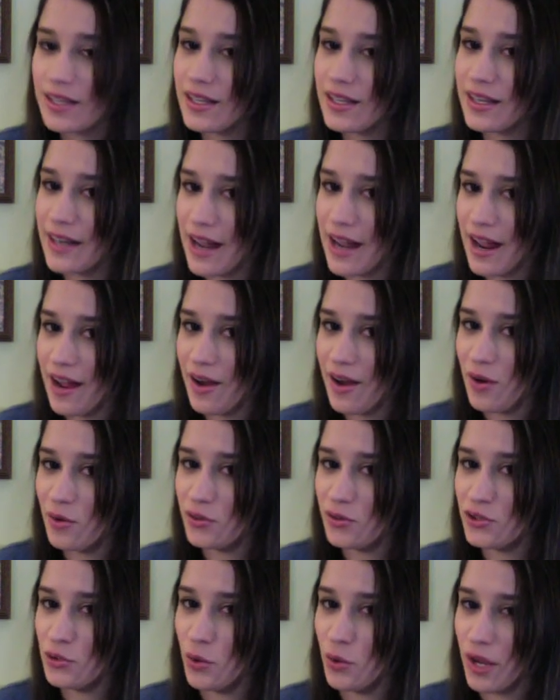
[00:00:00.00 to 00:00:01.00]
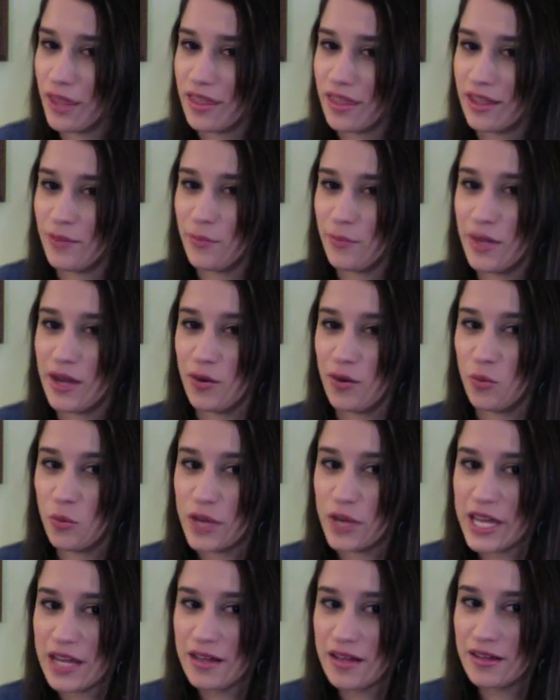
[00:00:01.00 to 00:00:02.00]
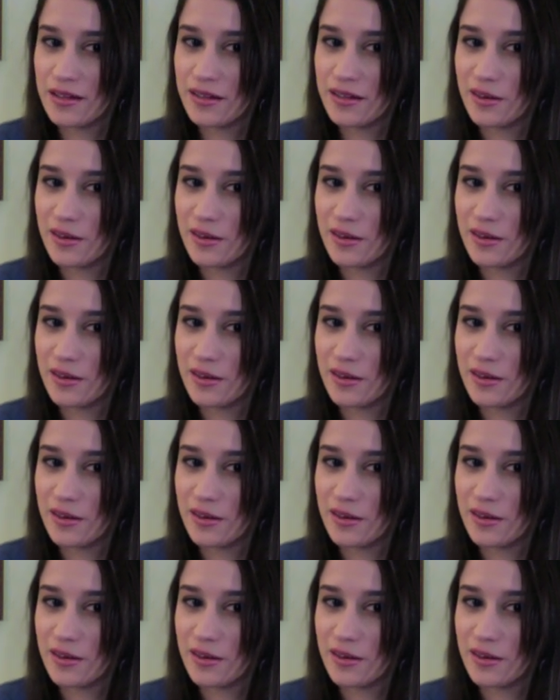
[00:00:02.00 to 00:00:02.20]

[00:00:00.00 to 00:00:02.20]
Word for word: Now, do I think men are weak?